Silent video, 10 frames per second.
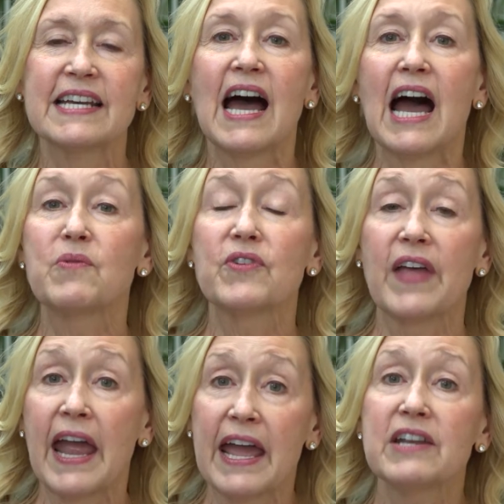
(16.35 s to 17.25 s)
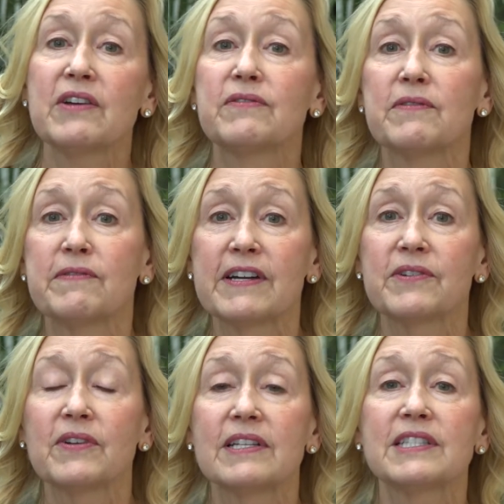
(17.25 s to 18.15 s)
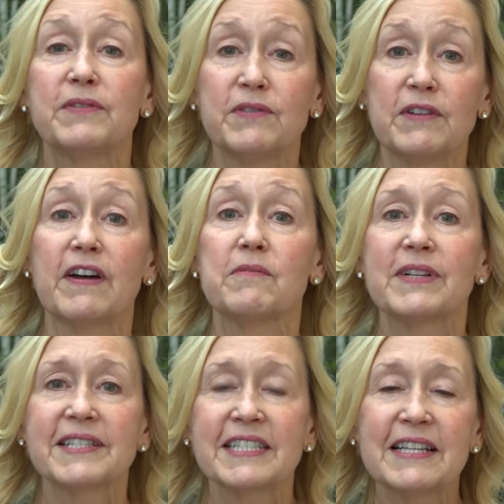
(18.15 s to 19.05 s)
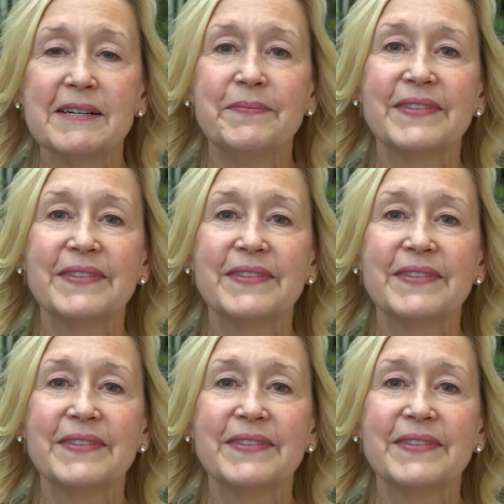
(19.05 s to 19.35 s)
I wear the hat of the Firelands 55 Plus Club,